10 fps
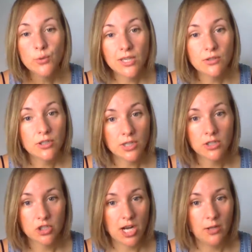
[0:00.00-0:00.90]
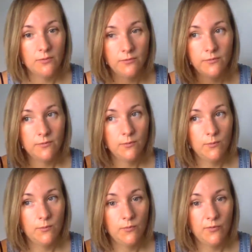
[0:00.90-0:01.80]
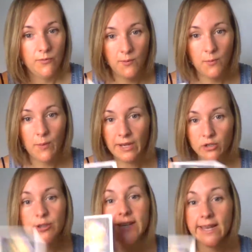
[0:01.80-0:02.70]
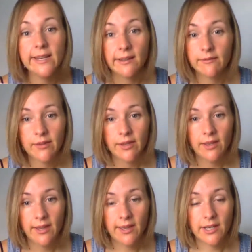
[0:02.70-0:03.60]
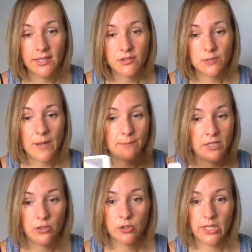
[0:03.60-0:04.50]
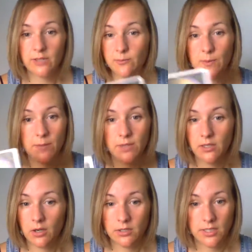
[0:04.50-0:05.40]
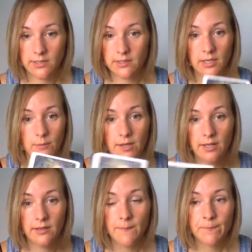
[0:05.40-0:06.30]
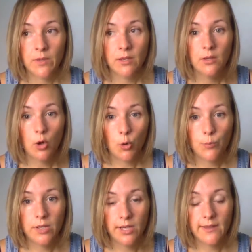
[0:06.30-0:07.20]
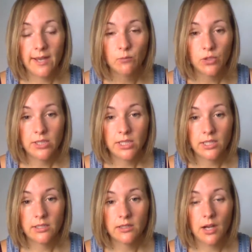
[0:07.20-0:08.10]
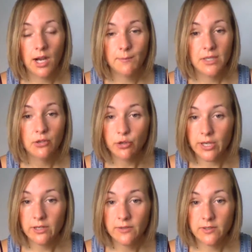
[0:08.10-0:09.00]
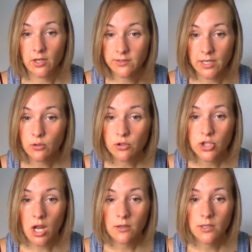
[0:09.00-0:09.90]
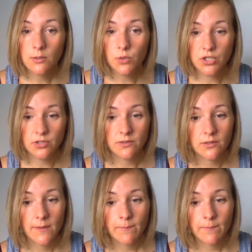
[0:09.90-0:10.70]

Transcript: heal your inner child by creating and just by being creative, by being artistic, by opening. And that really, um, being creative is our sacral chakra, which is